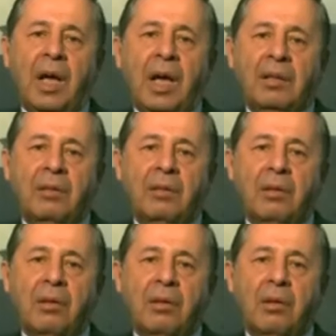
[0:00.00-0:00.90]
And
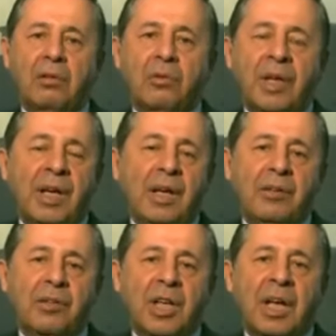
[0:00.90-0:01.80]

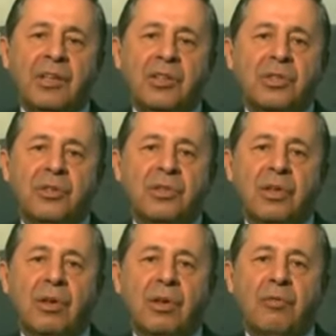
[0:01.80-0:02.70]
today, the challenge is
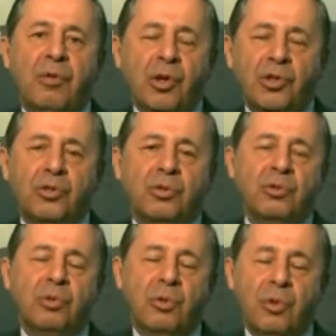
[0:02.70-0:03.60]
first
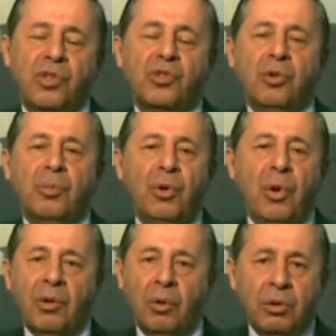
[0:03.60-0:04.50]
to resume
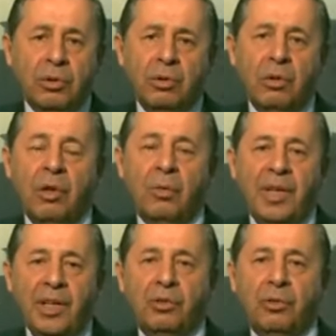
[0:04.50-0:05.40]
law and order.
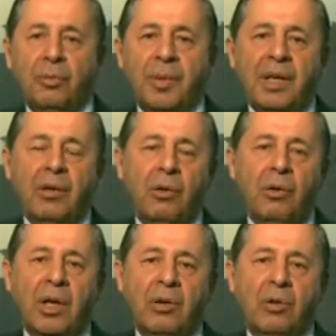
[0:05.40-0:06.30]
We need to bring
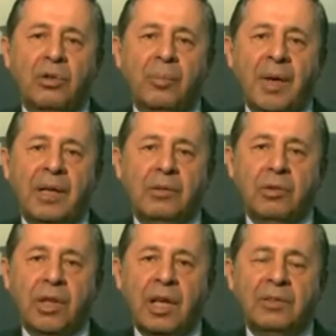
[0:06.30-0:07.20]
law and order back
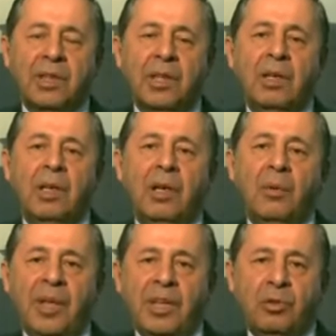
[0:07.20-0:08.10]
into the country.
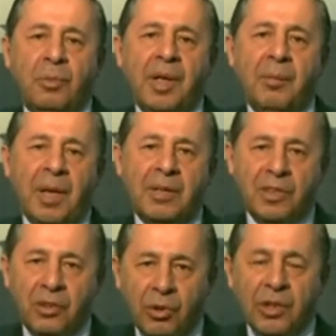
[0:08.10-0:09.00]
We need to bring back
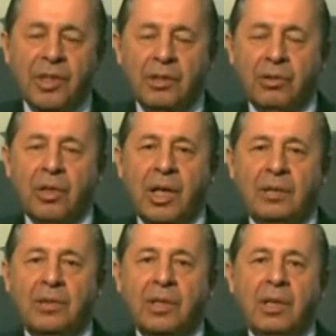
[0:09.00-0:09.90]
security into the
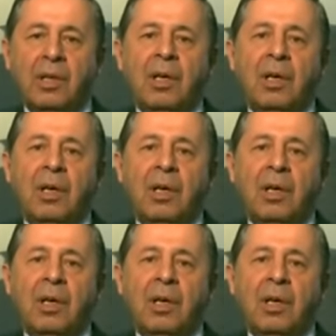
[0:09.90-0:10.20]
country.